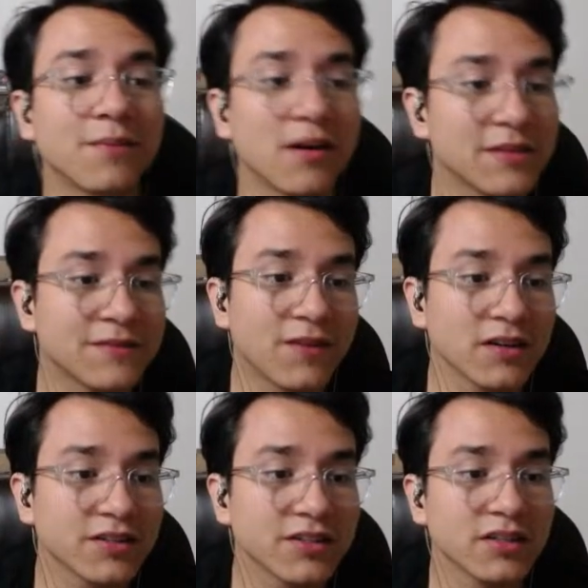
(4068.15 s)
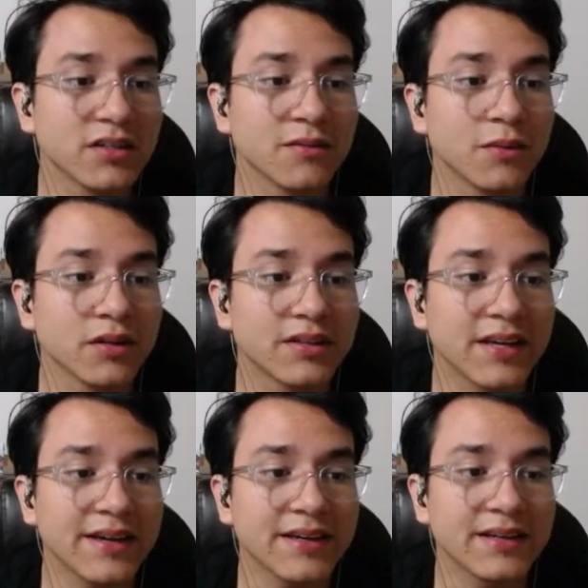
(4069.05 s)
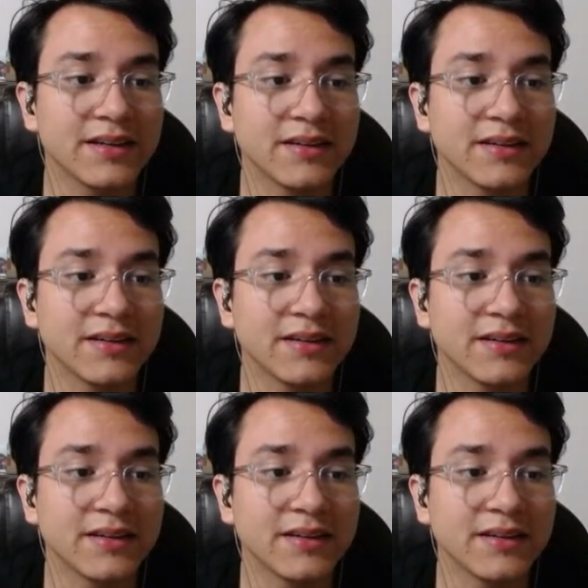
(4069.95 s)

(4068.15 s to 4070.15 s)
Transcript: function will take in